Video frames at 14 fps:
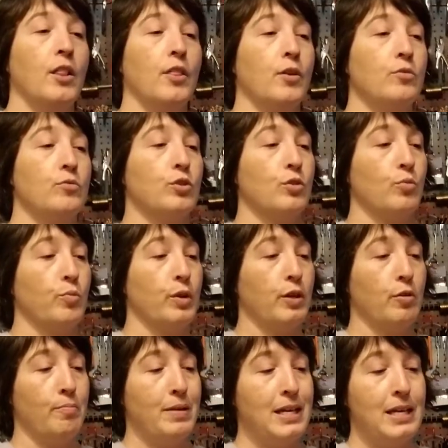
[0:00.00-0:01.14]
those
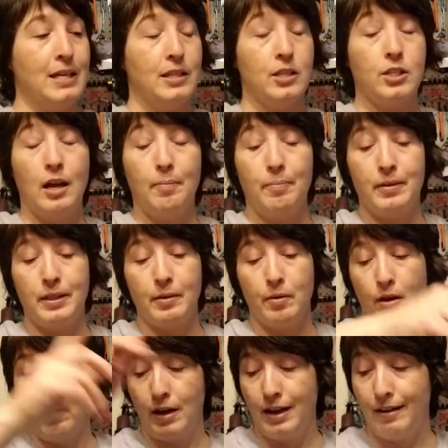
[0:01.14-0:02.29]
will be in the shop and they'll
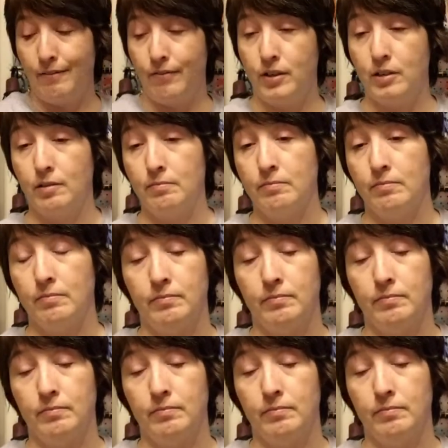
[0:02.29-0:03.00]
all have um,